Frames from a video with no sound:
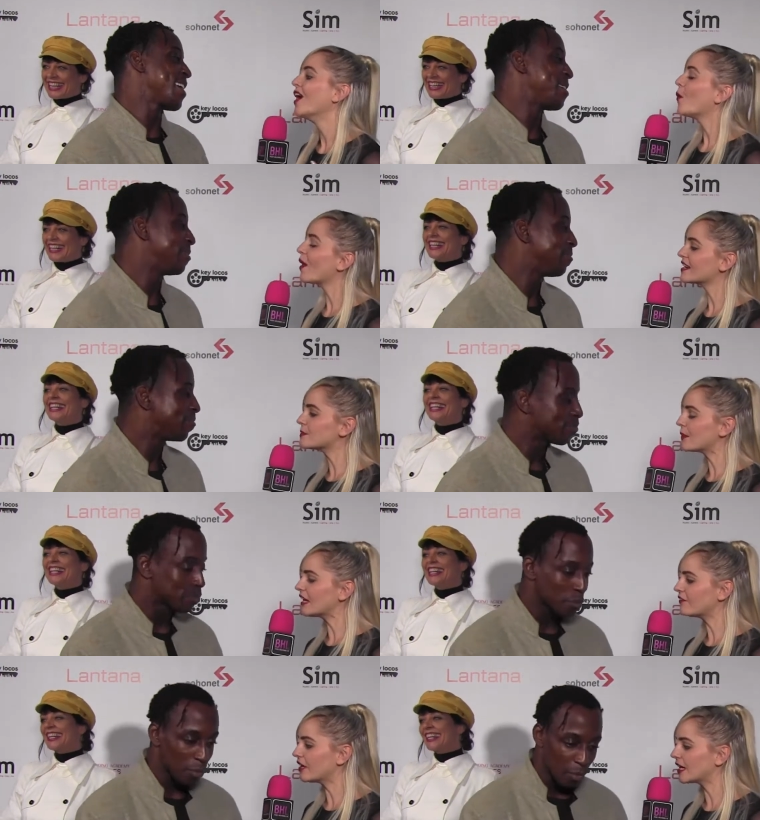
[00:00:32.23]
Speaker 1: yeah, yeah. What does being
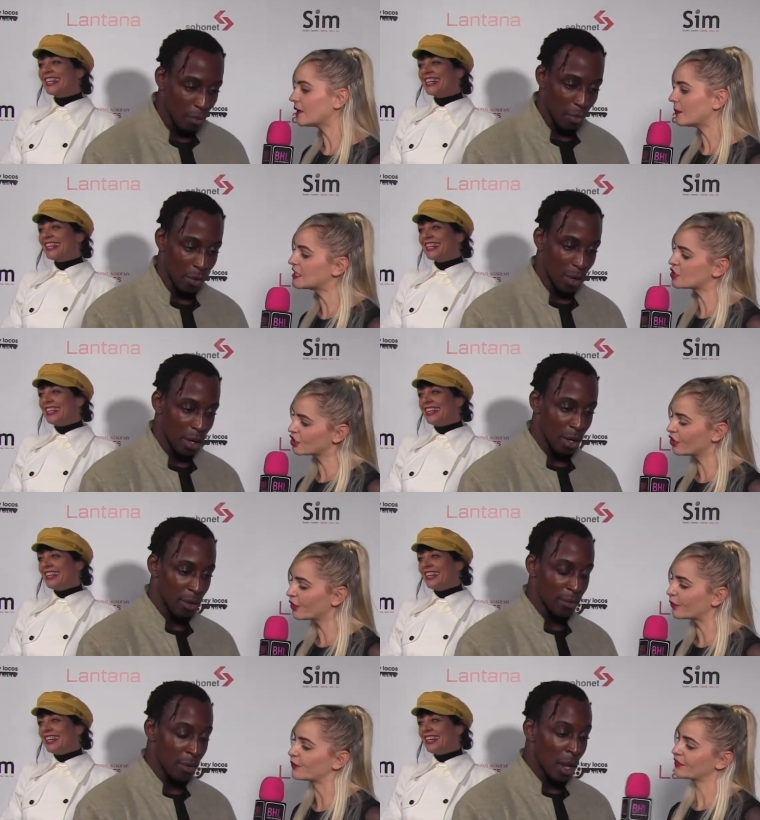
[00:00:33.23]
vegan mean to you?
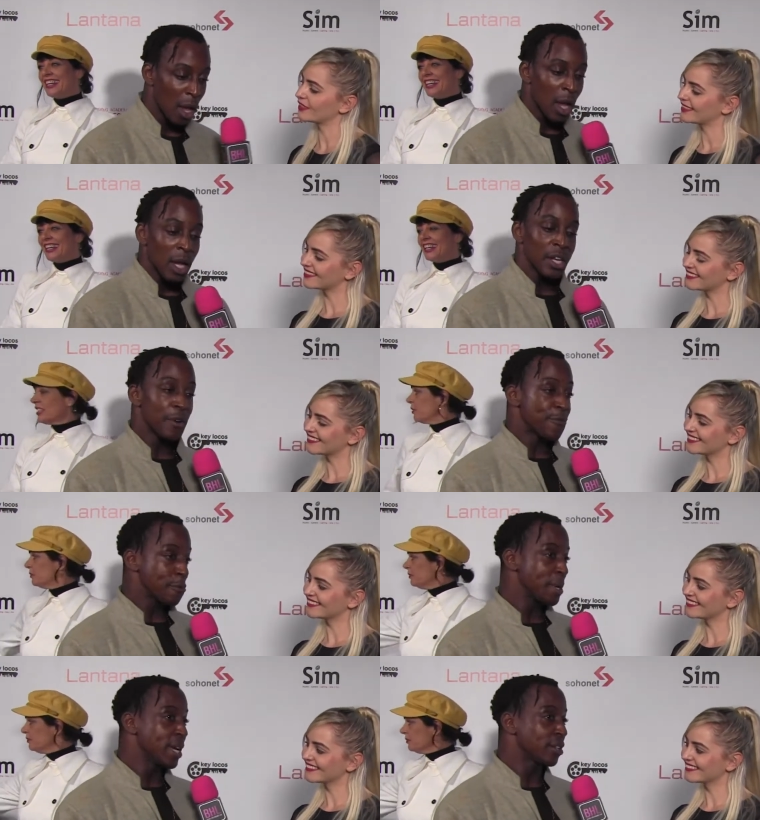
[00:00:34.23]
You know, for
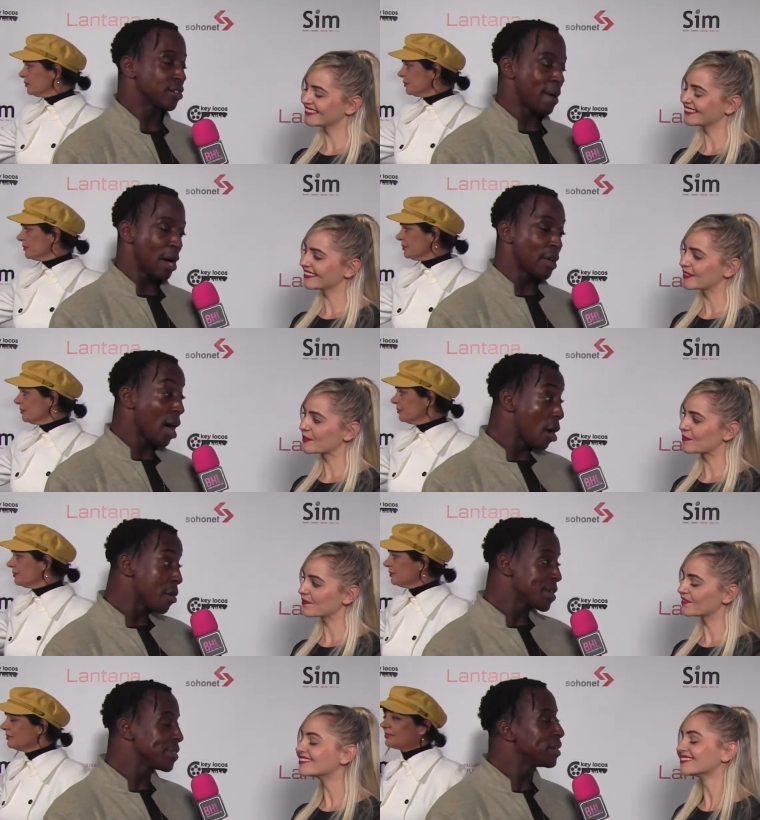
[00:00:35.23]
me, it's about
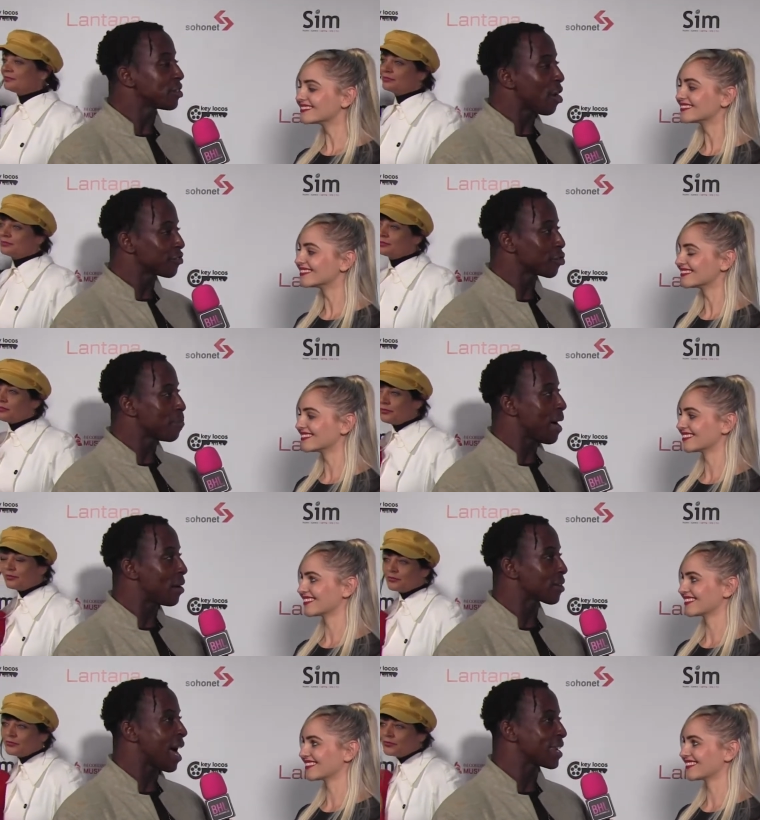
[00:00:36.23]
health, and then it's also about
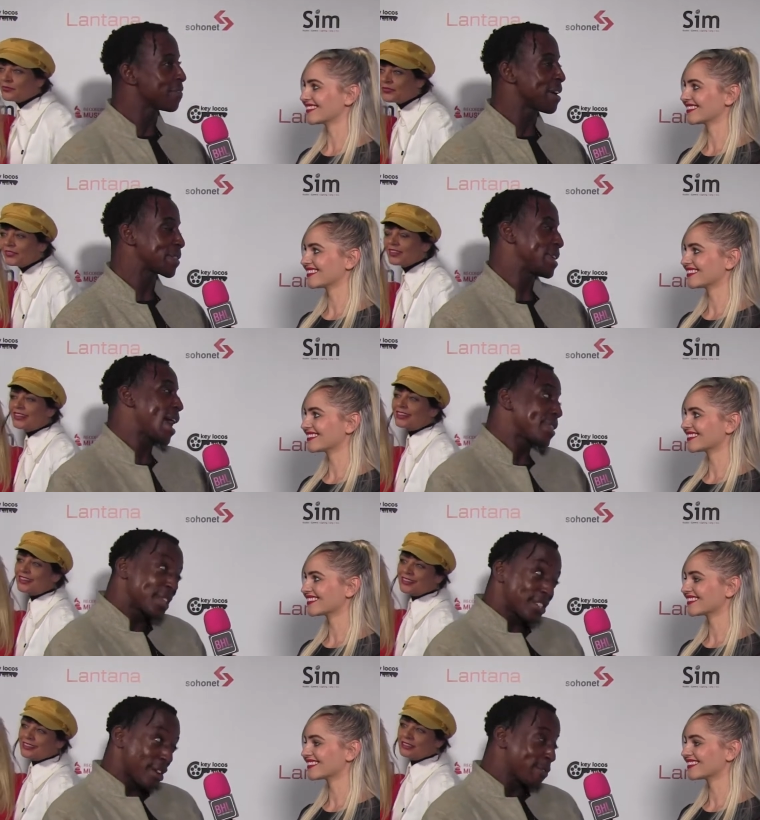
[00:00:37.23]
kind of like the
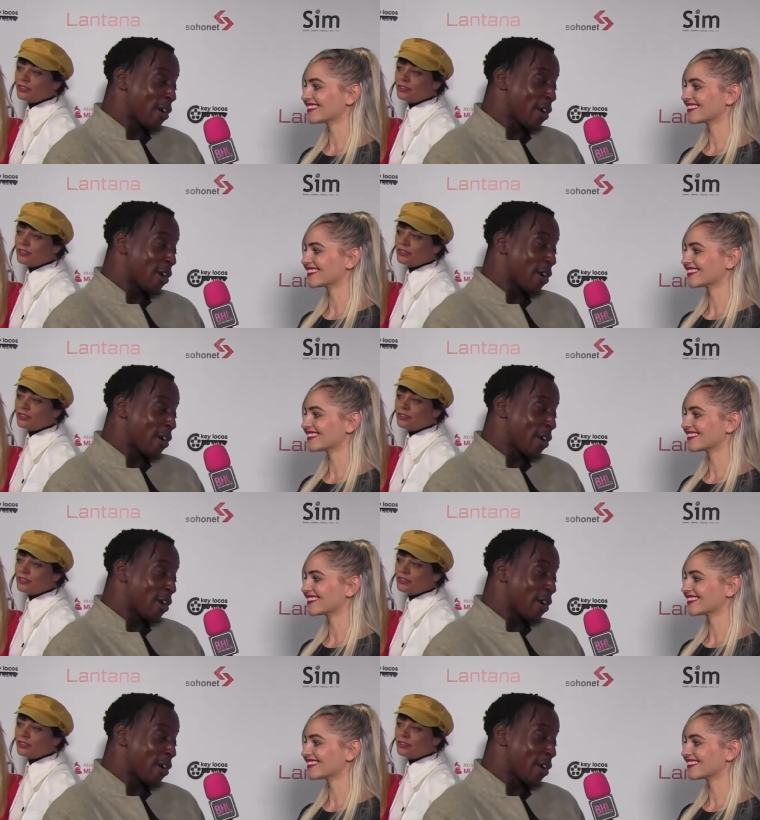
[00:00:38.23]
ethics of it